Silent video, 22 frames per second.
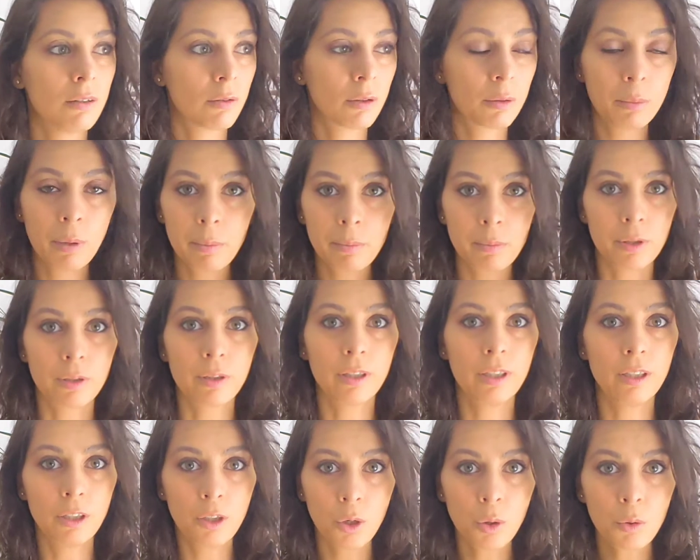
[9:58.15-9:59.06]
Remember,
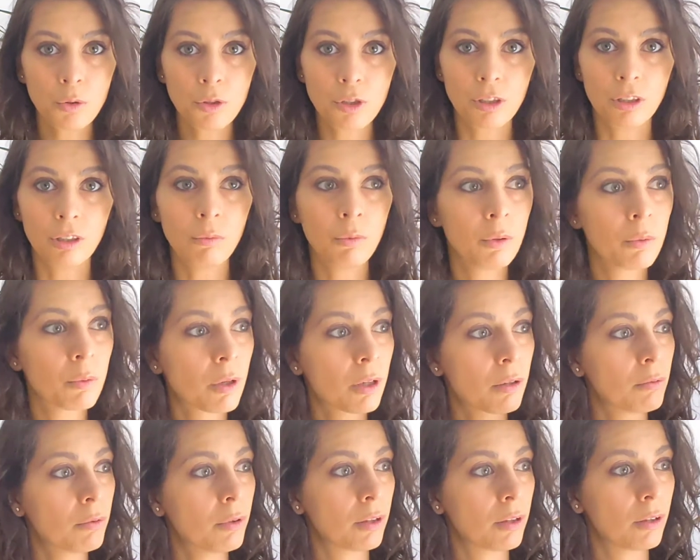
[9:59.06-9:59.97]
in coaching, we
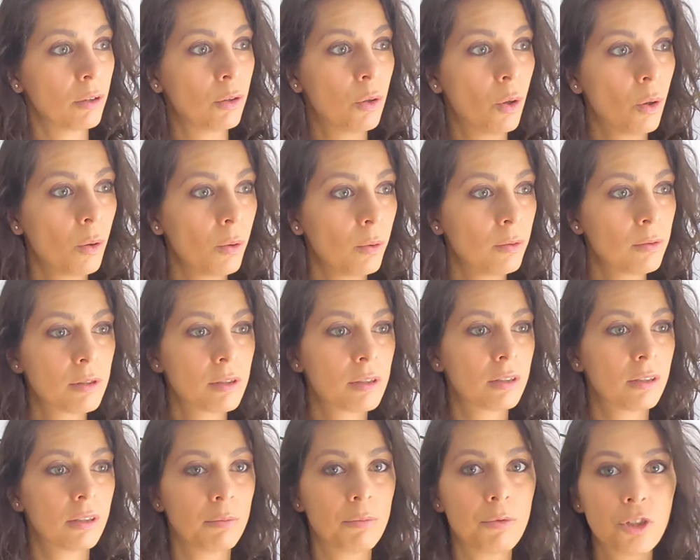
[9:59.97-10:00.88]
work with
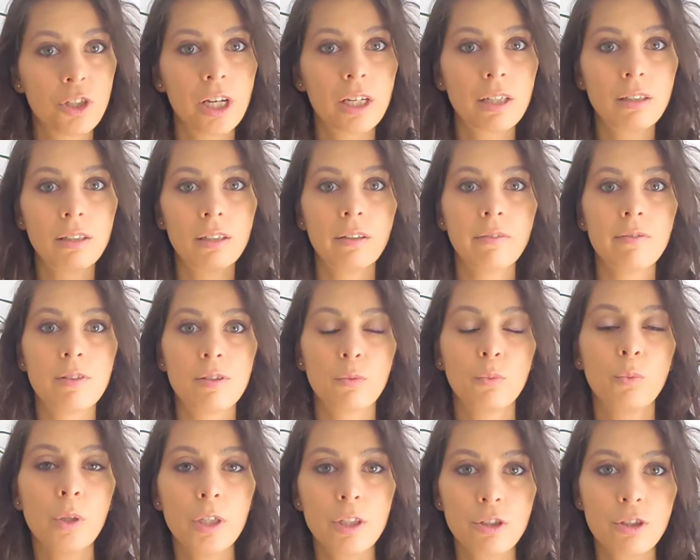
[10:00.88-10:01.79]
goals,
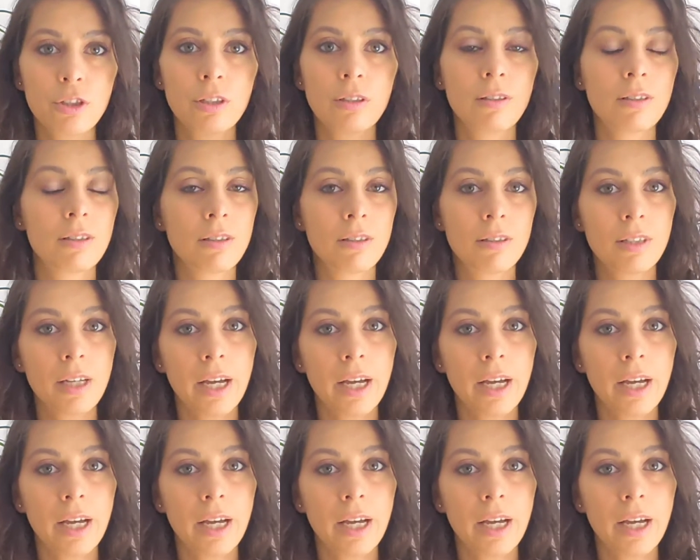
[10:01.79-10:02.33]
objectives, wishes,